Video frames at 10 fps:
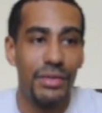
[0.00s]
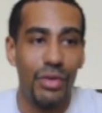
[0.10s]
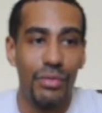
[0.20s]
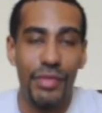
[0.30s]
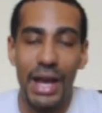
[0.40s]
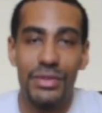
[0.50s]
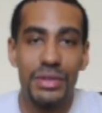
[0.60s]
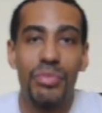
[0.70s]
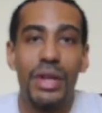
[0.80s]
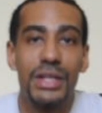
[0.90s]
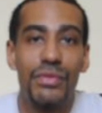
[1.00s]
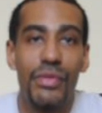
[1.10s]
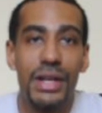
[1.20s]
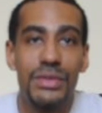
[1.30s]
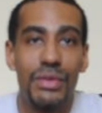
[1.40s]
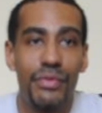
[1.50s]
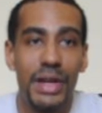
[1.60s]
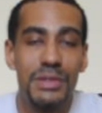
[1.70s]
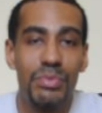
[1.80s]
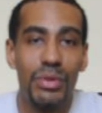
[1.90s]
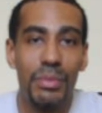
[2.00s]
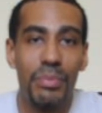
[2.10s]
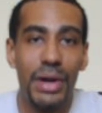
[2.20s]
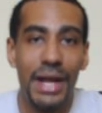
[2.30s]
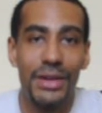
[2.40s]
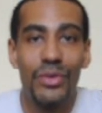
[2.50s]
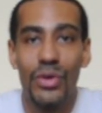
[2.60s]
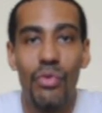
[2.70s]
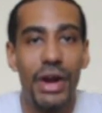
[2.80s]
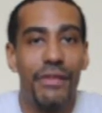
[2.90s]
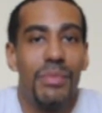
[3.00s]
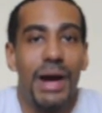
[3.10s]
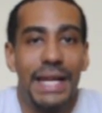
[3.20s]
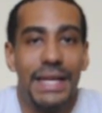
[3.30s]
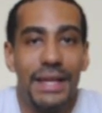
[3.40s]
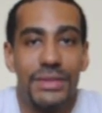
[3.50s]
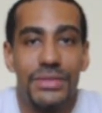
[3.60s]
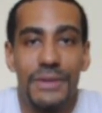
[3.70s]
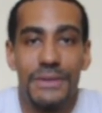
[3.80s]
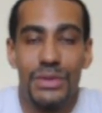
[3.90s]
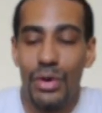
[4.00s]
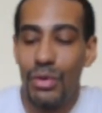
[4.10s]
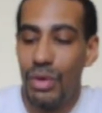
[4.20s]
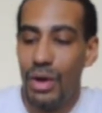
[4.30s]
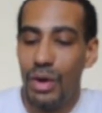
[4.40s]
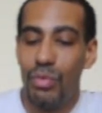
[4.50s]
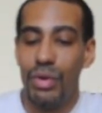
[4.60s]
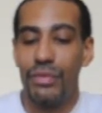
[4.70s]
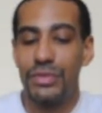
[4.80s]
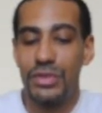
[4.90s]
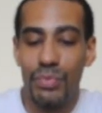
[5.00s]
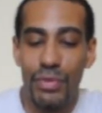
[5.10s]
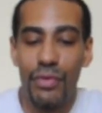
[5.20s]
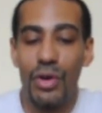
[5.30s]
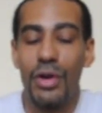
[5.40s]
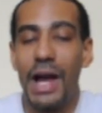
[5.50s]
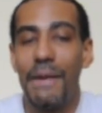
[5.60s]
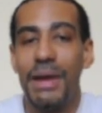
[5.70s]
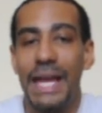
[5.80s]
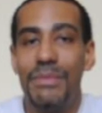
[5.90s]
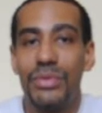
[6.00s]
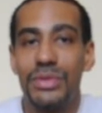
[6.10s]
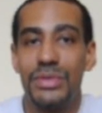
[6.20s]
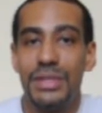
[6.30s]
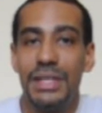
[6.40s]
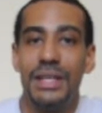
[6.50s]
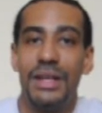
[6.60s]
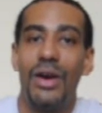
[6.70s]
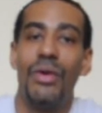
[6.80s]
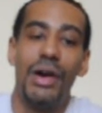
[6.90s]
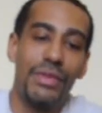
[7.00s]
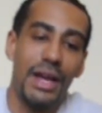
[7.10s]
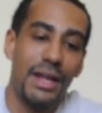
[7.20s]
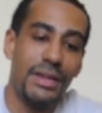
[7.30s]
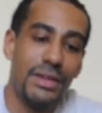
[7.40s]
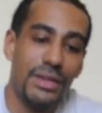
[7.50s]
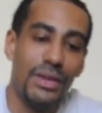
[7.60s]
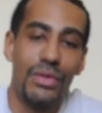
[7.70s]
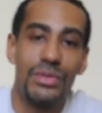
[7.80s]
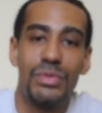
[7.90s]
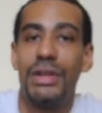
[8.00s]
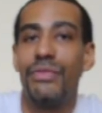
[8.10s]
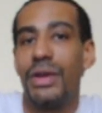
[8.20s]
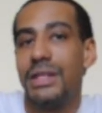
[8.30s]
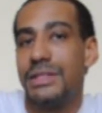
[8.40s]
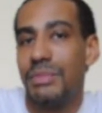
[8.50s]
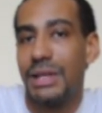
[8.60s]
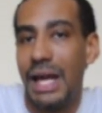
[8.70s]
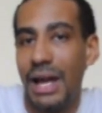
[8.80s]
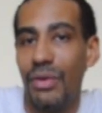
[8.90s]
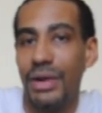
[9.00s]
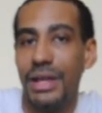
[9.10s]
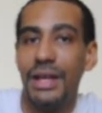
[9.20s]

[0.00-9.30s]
1,000+ friends on Facebook, but I don't know where everybody is. So with Superphone, I'm able to see, I've got, 20 friends in Malawi,